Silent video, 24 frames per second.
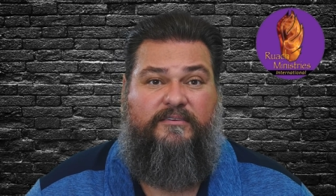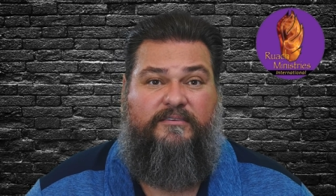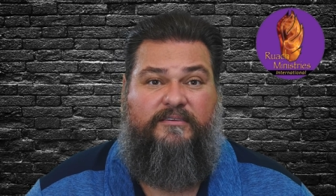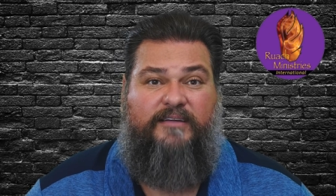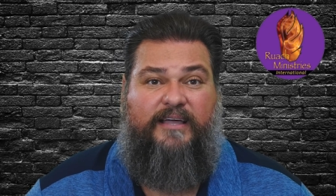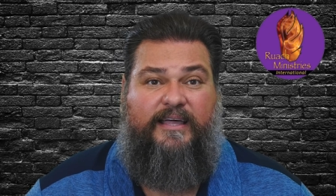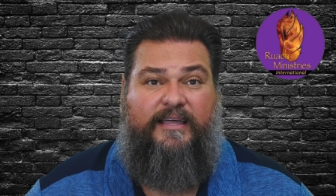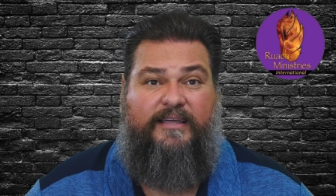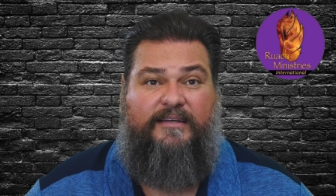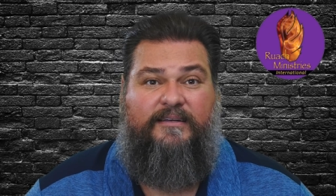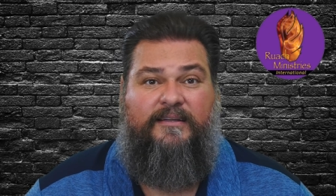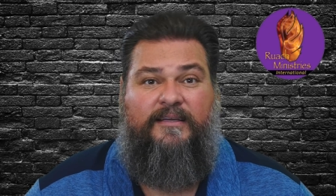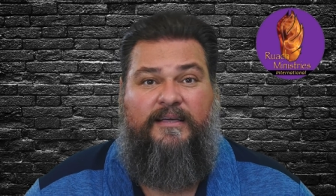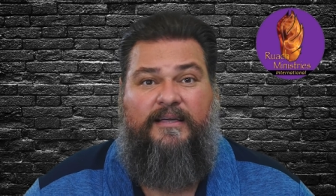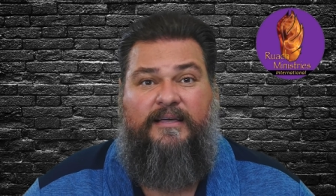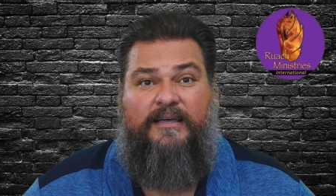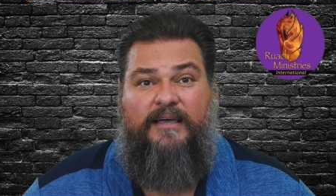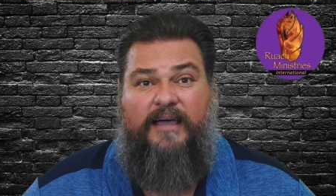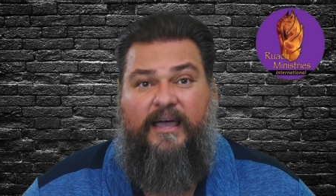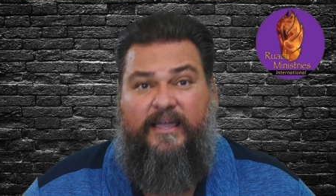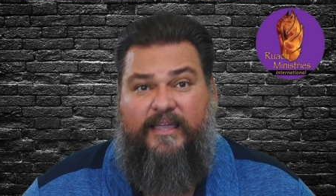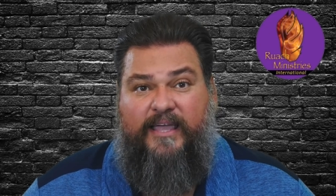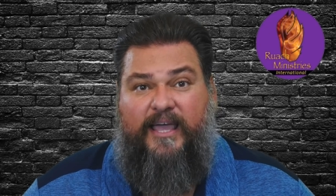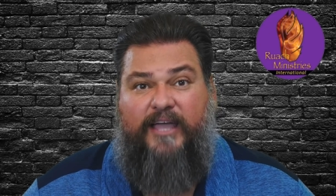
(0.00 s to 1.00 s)
And, and
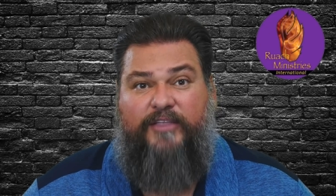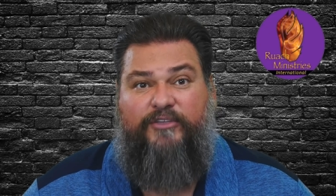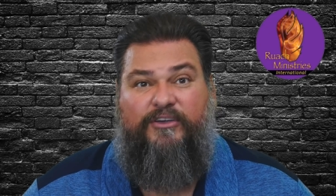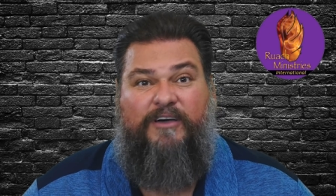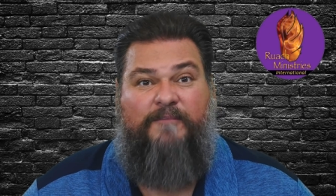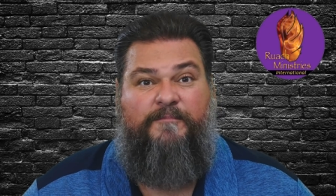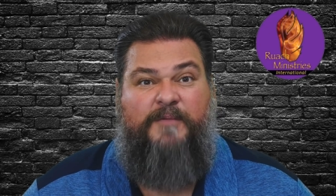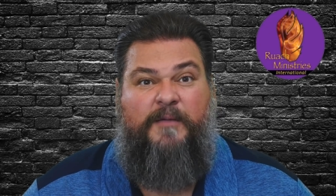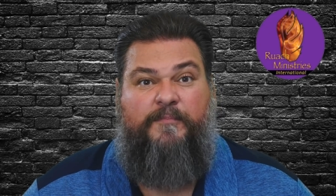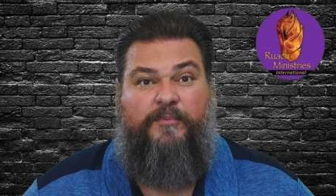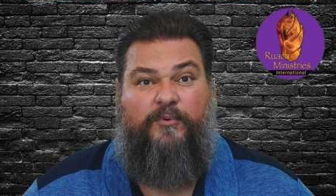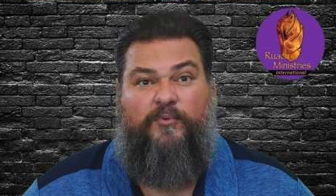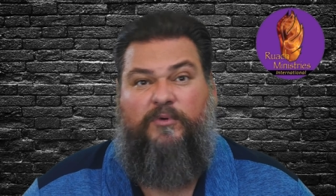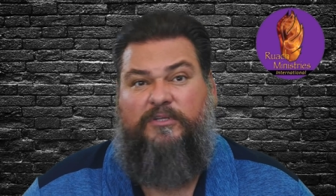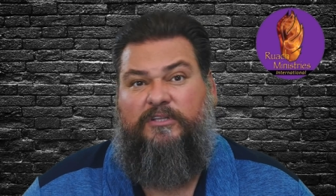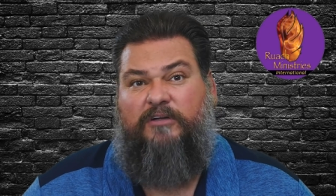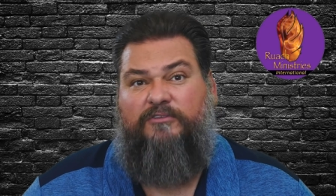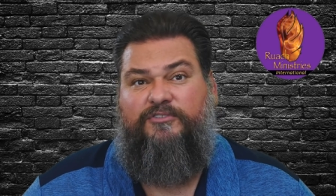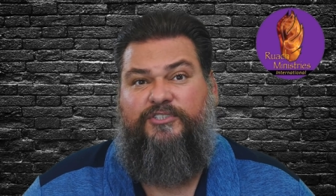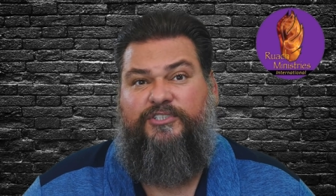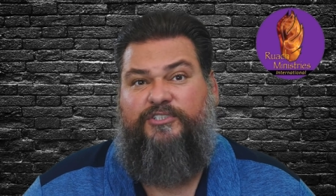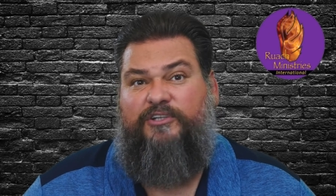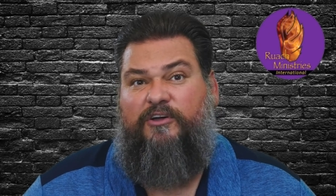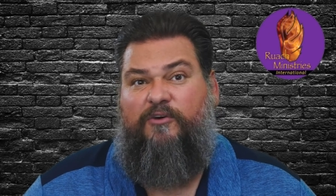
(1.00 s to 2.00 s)
again, you have people, well,
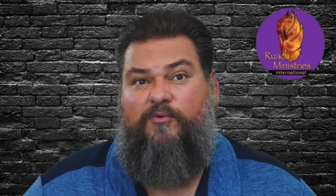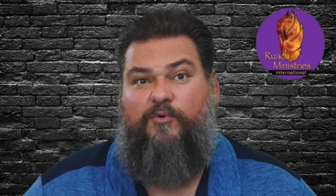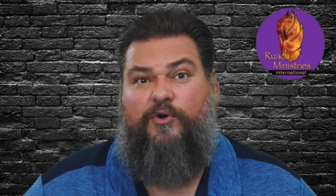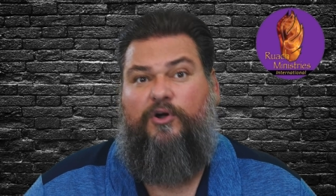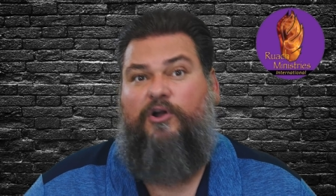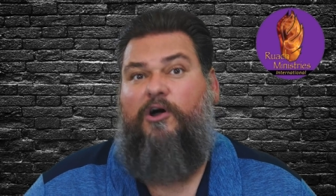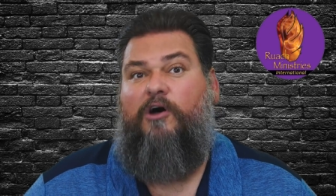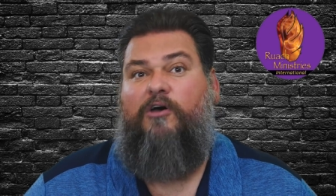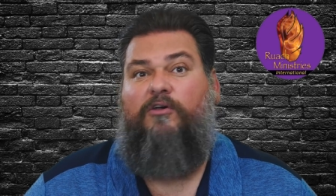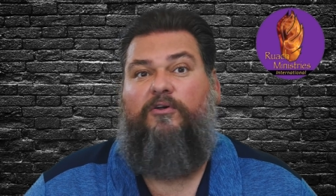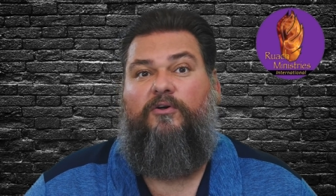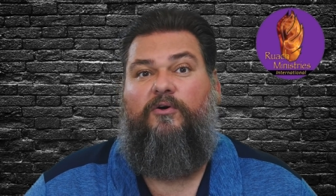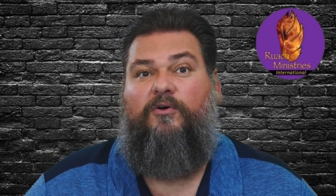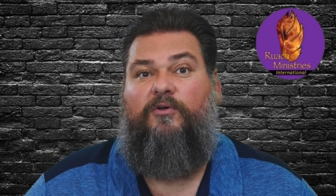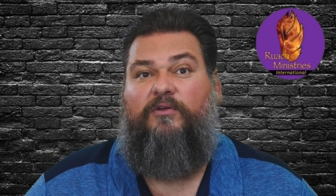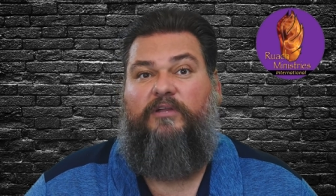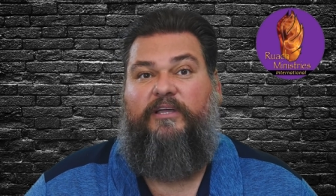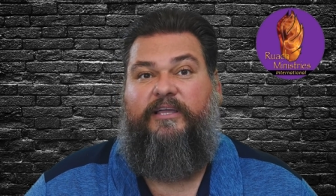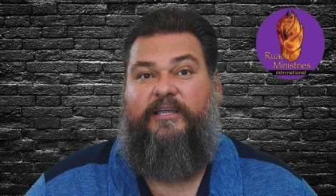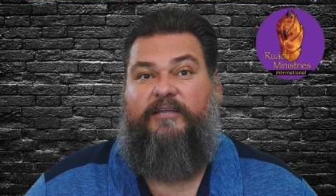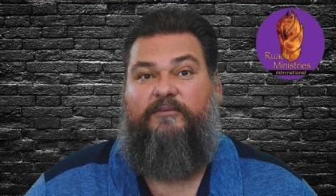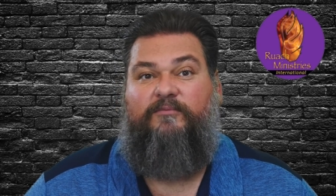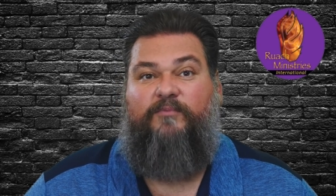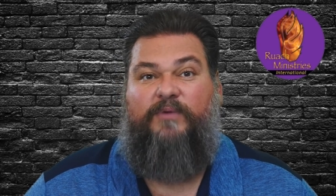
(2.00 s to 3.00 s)
don't you know we're all
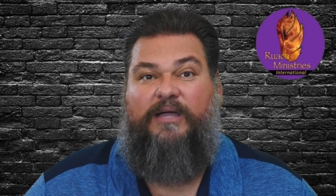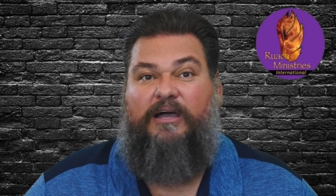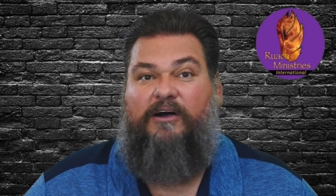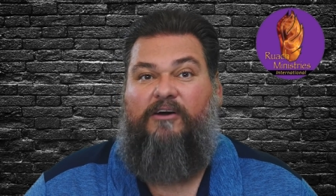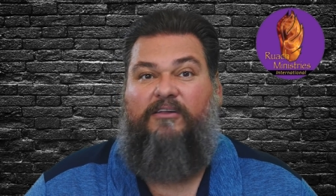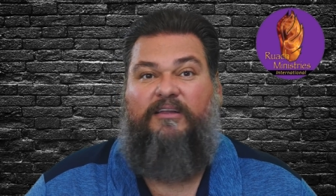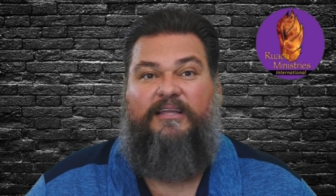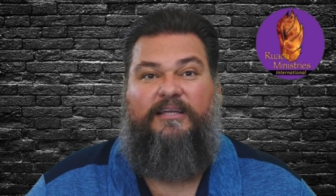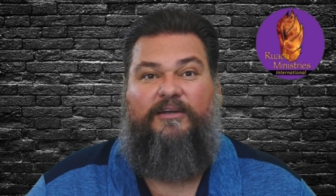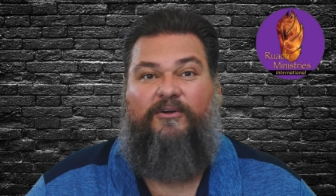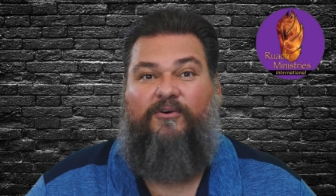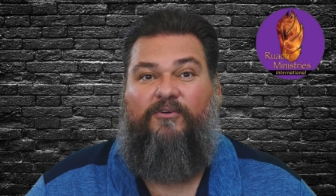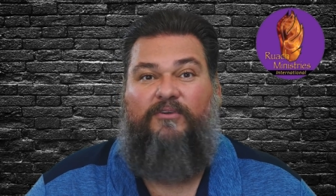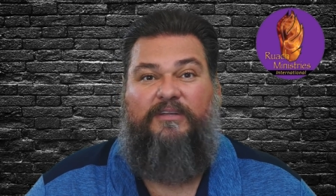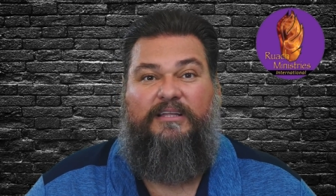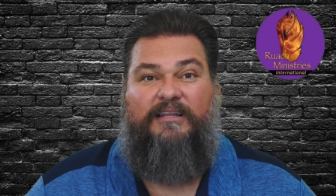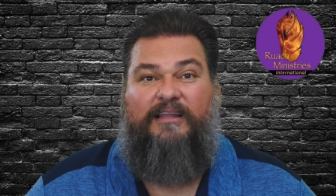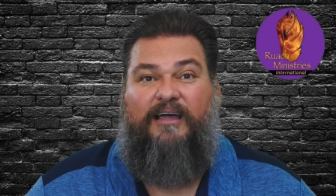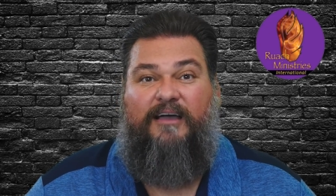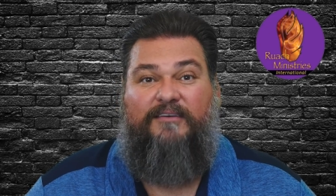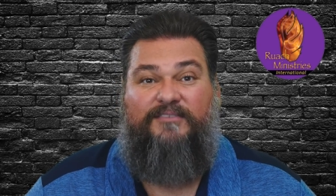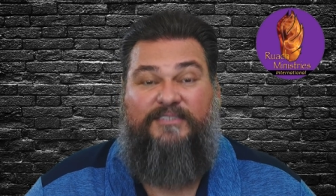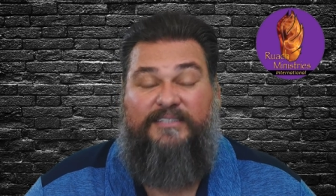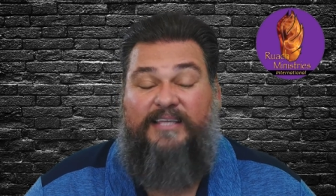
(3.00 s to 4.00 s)
holy and we all lead holy
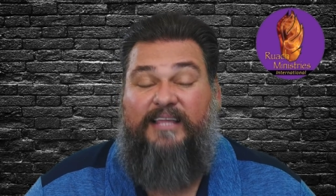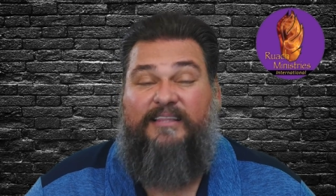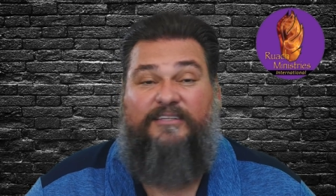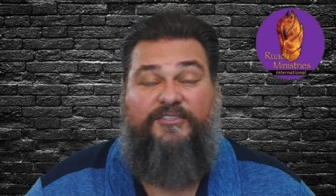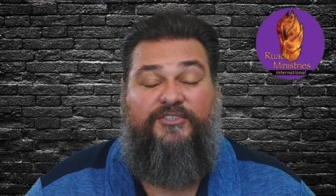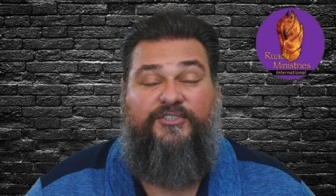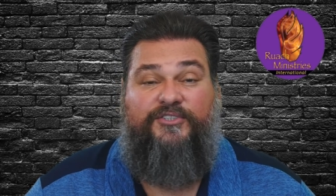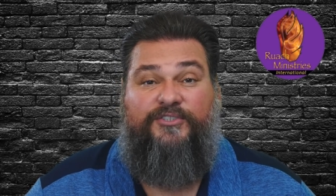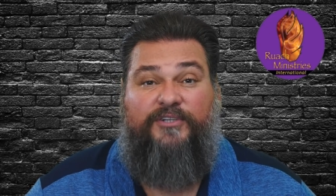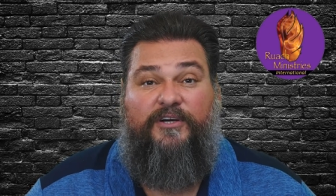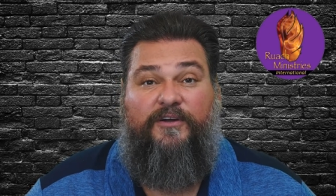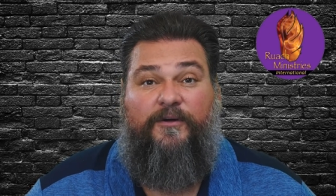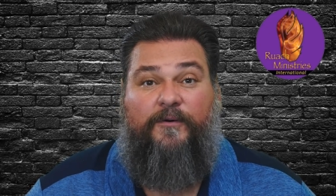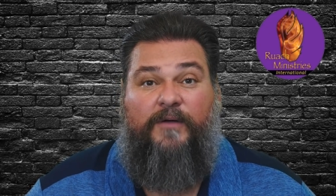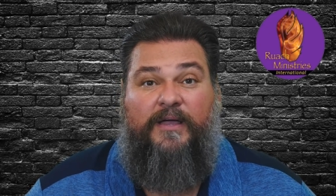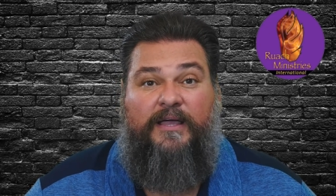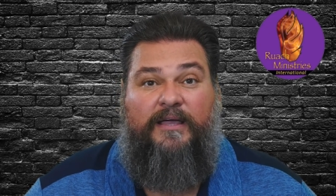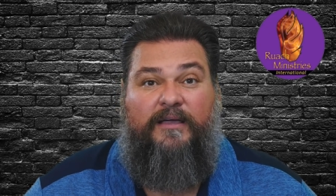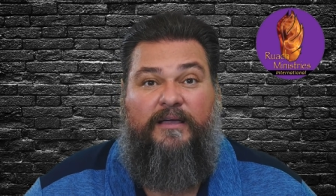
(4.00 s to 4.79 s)
lives? Yeah, that's true.